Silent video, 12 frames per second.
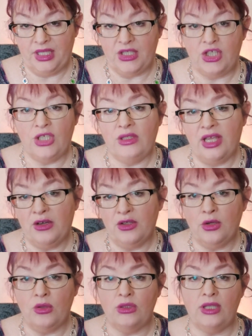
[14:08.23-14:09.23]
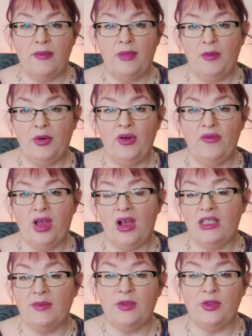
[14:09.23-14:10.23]
She later told a member of the
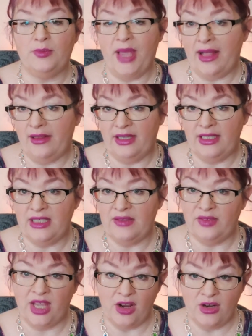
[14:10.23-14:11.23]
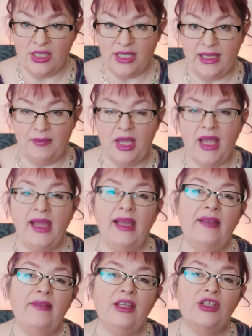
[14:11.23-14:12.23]
hospital's palliative care team
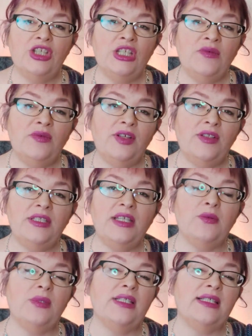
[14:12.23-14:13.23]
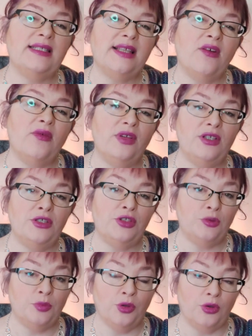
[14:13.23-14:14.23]
that she felt it was selfish
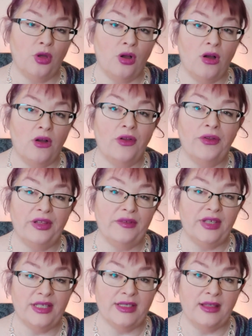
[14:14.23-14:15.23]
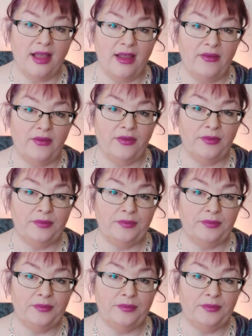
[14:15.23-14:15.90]
to prolong Olivia's life.